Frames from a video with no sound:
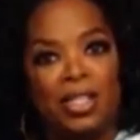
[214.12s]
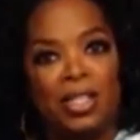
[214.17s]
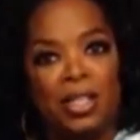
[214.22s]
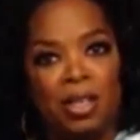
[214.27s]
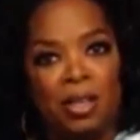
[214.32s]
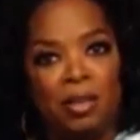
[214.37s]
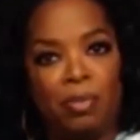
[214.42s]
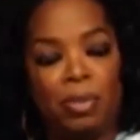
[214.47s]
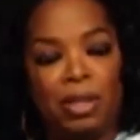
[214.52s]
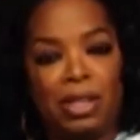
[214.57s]

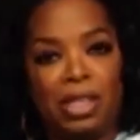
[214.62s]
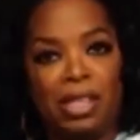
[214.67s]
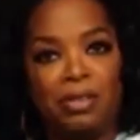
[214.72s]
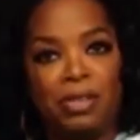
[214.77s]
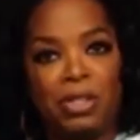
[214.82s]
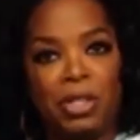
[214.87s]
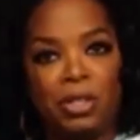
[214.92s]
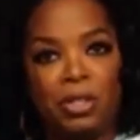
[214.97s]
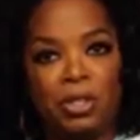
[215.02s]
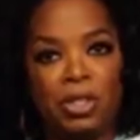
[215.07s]
that, that
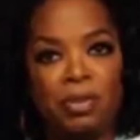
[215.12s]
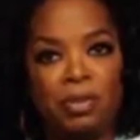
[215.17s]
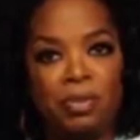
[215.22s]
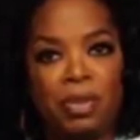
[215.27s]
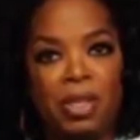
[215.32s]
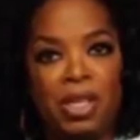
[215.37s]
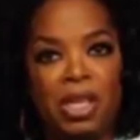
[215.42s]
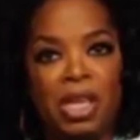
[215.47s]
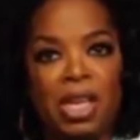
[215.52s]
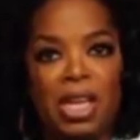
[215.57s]
means that,
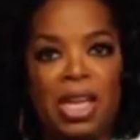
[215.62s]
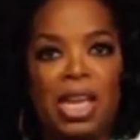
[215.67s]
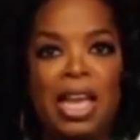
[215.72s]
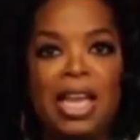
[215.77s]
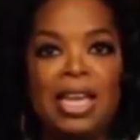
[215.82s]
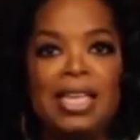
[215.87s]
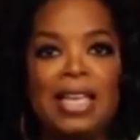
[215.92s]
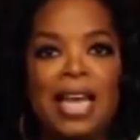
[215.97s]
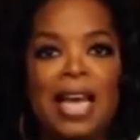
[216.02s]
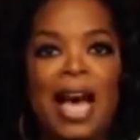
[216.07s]
that one
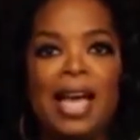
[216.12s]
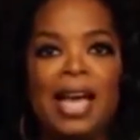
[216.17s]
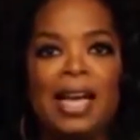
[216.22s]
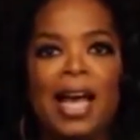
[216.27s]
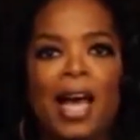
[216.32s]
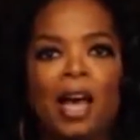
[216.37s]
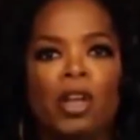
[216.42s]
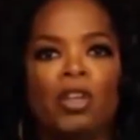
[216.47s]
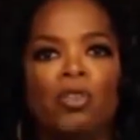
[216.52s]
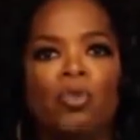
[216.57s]
is
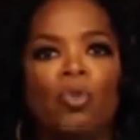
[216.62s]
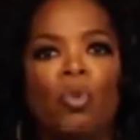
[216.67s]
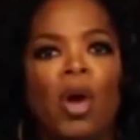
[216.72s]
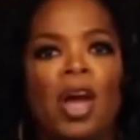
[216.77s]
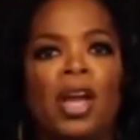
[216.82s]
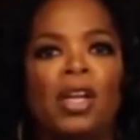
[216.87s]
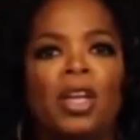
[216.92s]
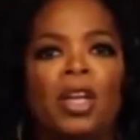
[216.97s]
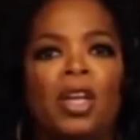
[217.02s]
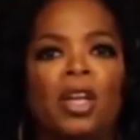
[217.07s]
extroverted
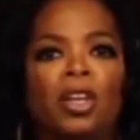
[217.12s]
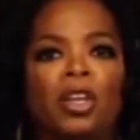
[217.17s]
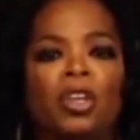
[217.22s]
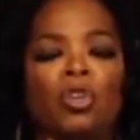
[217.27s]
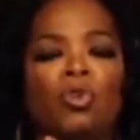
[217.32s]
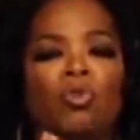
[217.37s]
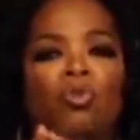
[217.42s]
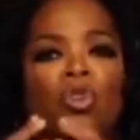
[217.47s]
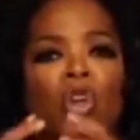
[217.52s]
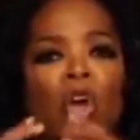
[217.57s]
with this.
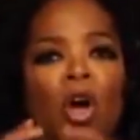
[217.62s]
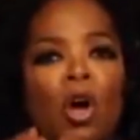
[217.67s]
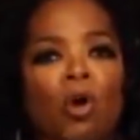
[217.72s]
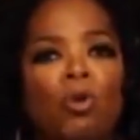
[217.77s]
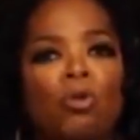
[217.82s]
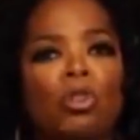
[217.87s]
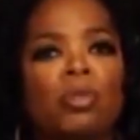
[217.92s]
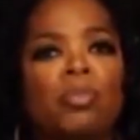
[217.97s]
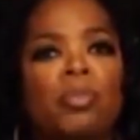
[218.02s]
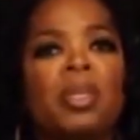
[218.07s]

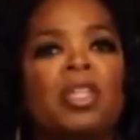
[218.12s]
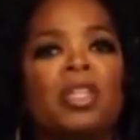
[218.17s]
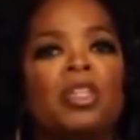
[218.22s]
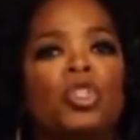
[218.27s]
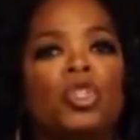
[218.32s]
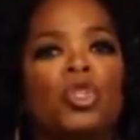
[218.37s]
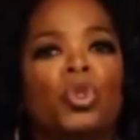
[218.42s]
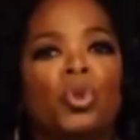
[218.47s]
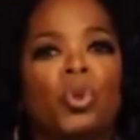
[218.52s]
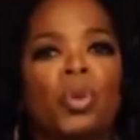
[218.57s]
Actually,
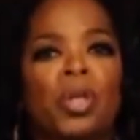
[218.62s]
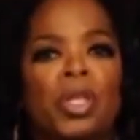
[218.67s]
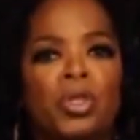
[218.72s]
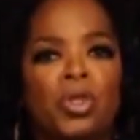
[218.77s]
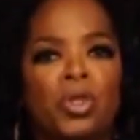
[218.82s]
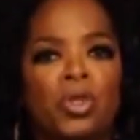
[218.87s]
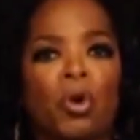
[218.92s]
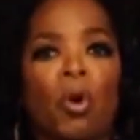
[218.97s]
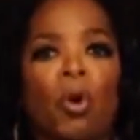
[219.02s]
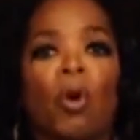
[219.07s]
you might
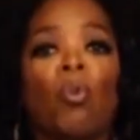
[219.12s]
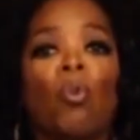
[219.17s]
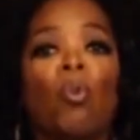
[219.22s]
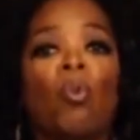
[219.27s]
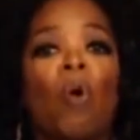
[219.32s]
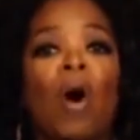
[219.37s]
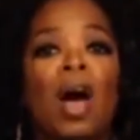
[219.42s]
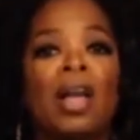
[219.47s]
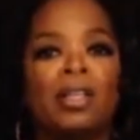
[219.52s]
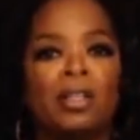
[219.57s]
find more
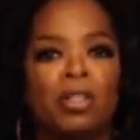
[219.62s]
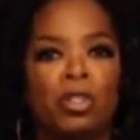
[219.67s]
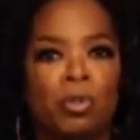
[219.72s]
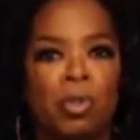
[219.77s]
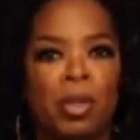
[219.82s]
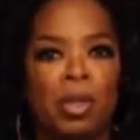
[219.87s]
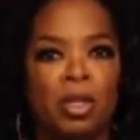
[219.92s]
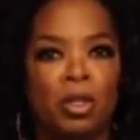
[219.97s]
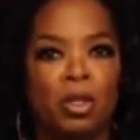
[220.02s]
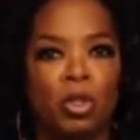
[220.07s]

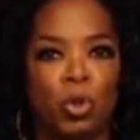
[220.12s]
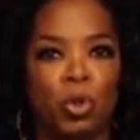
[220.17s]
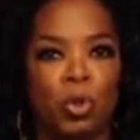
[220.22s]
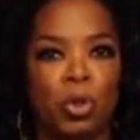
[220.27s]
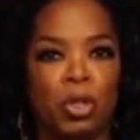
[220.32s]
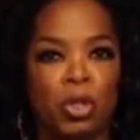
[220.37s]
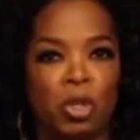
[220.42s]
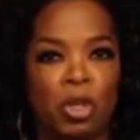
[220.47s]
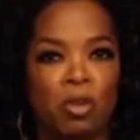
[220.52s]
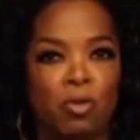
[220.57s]
introverts with the
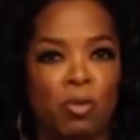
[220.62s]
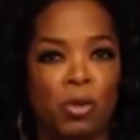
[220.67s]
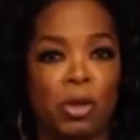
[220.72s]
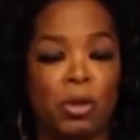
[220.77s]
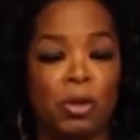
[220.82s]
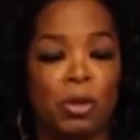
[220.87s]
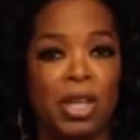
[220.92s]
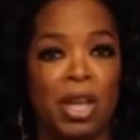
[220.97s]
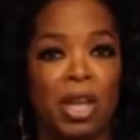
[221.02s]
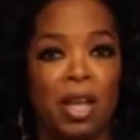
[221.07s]
moon in the
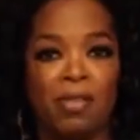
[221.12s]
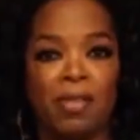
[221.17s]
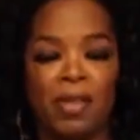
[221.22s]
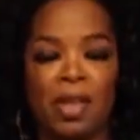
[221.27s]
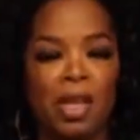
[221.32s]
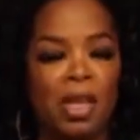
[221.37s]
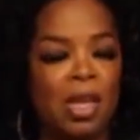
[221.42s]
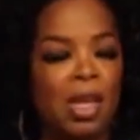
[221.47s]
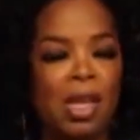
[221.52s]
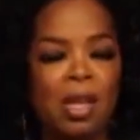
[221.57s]
eleventh
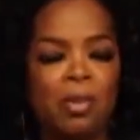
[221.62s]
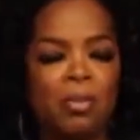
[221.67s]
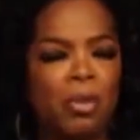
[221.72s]
house.